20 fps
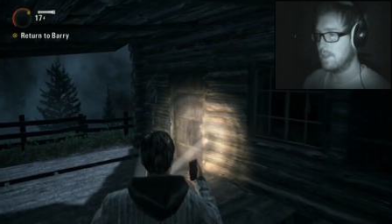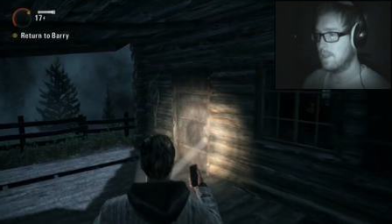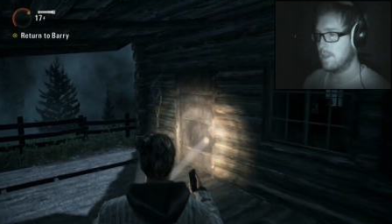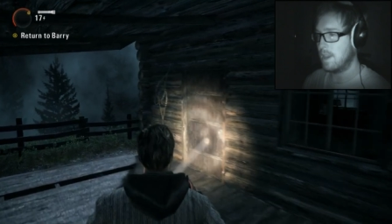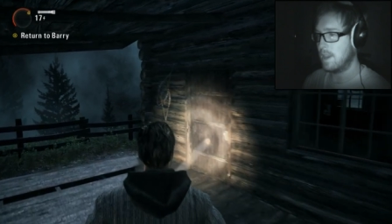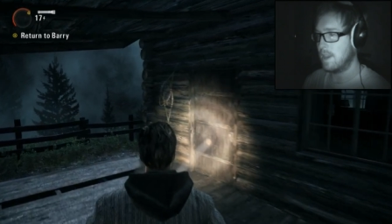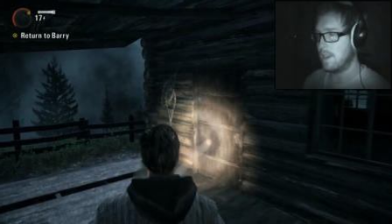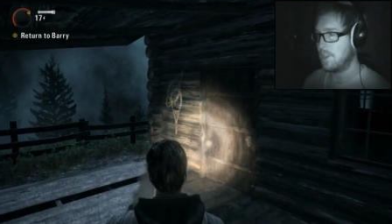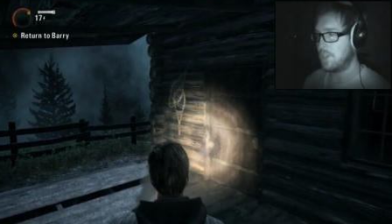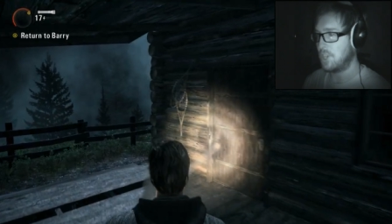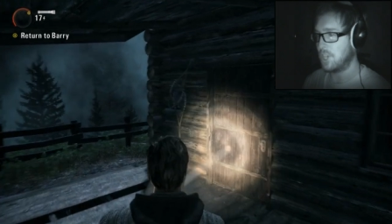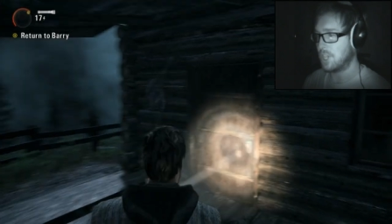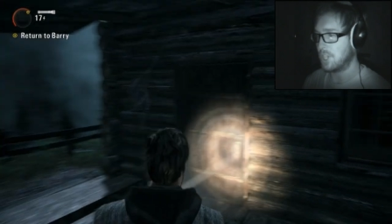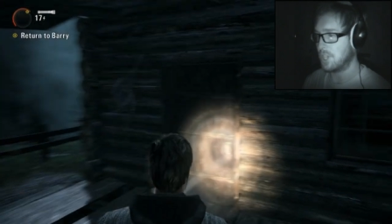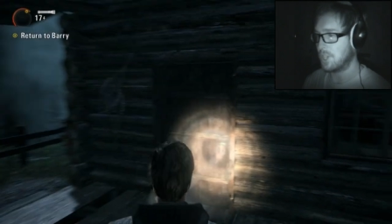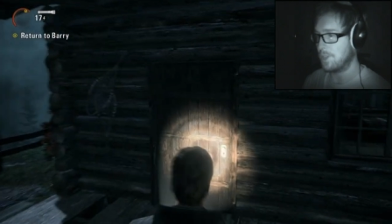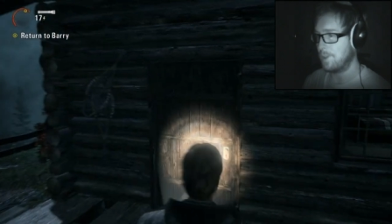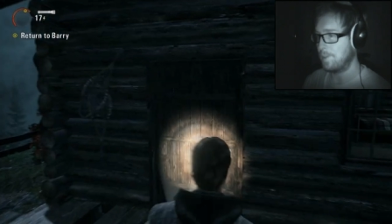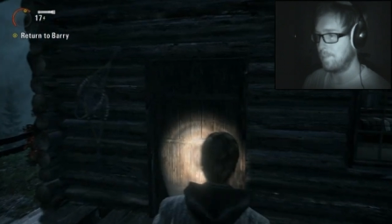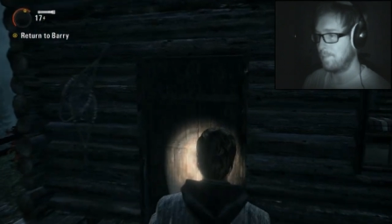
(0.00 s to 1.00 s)

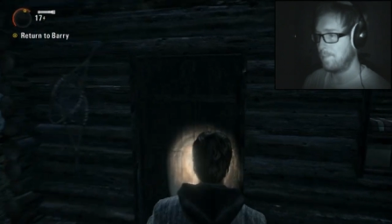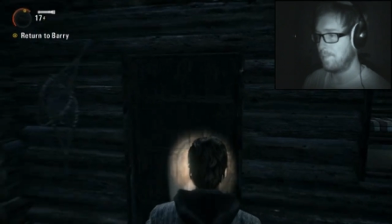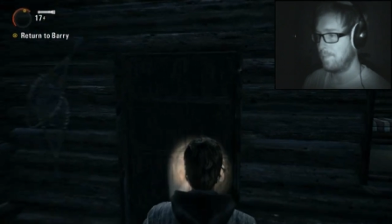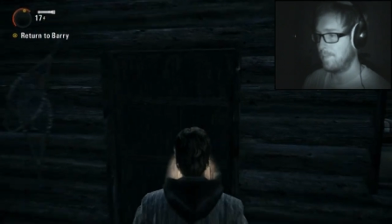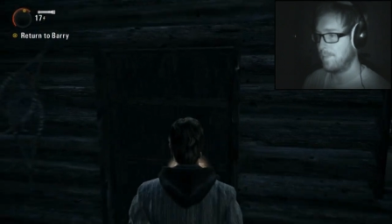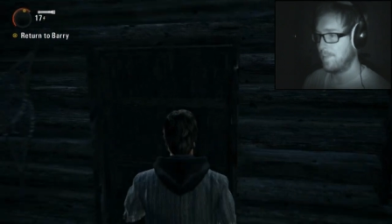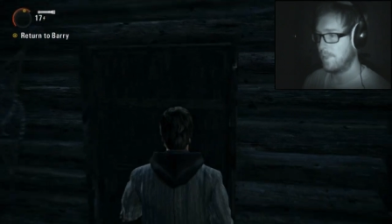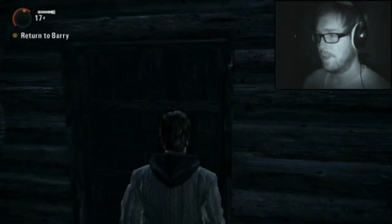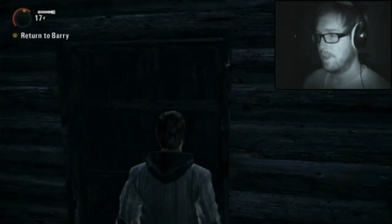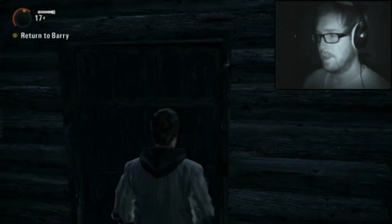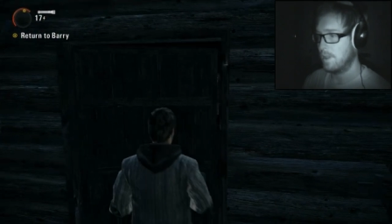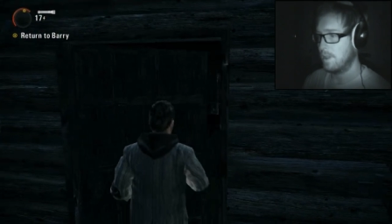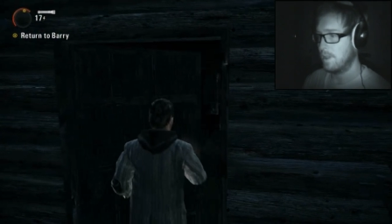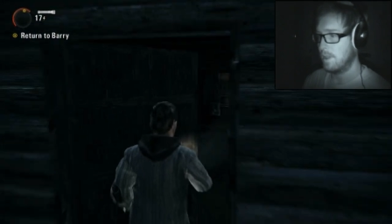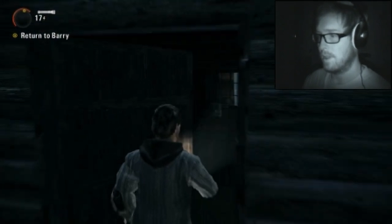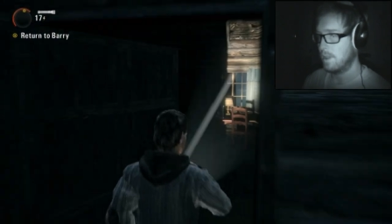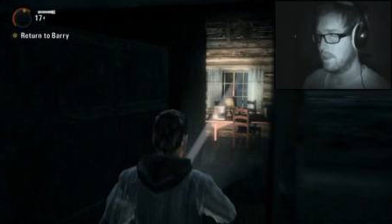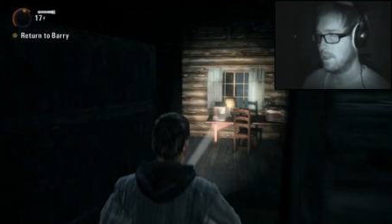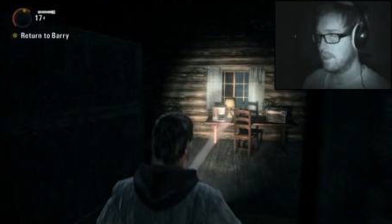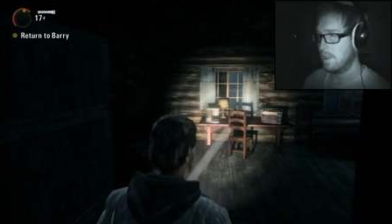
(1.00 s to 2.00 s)
delicious.
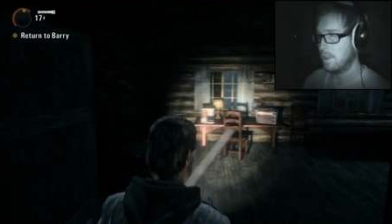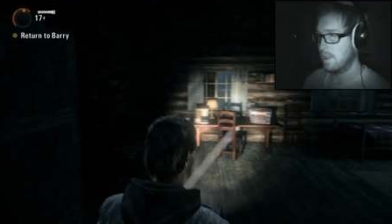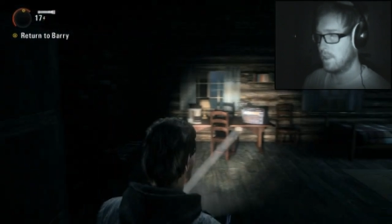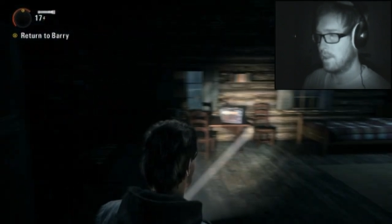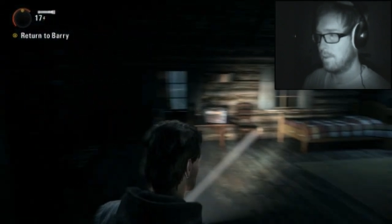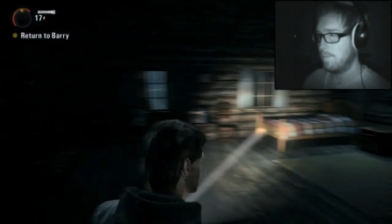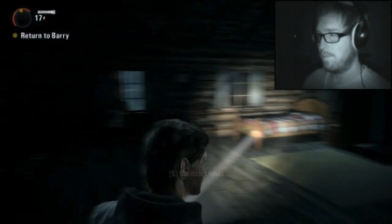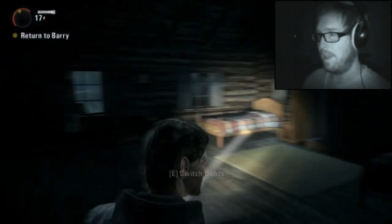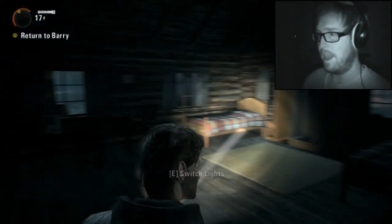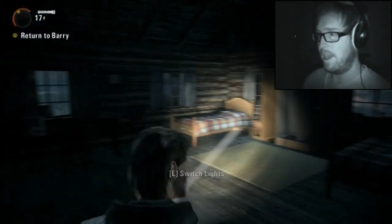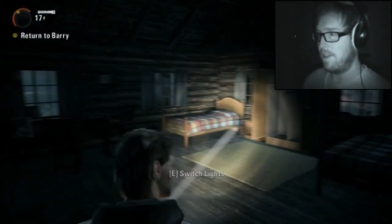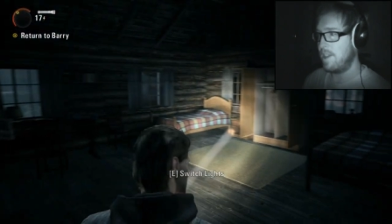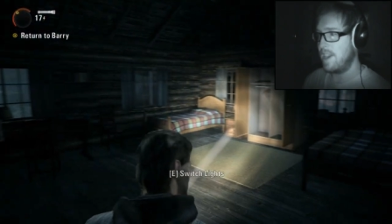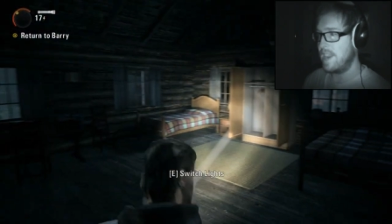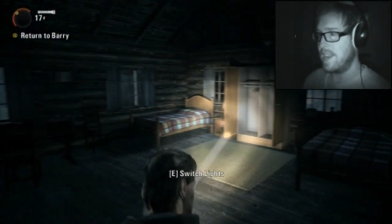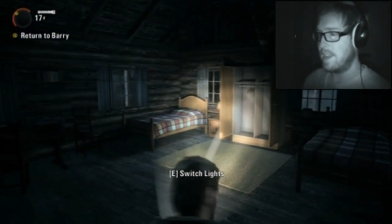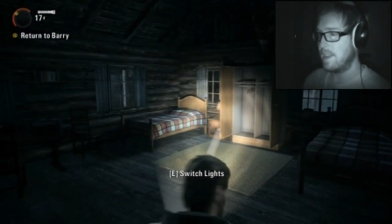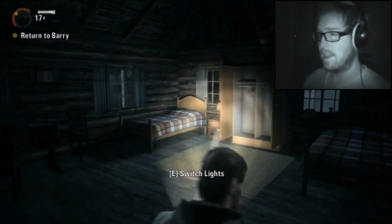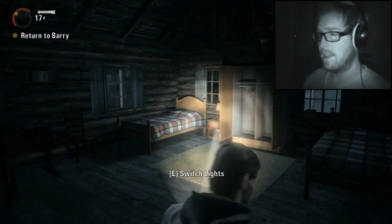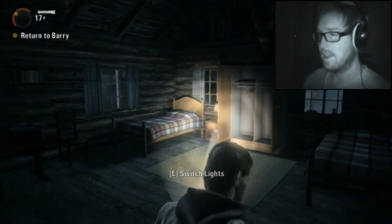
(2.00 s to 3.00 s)

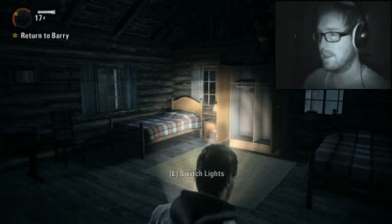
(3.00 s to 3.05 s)
Barry?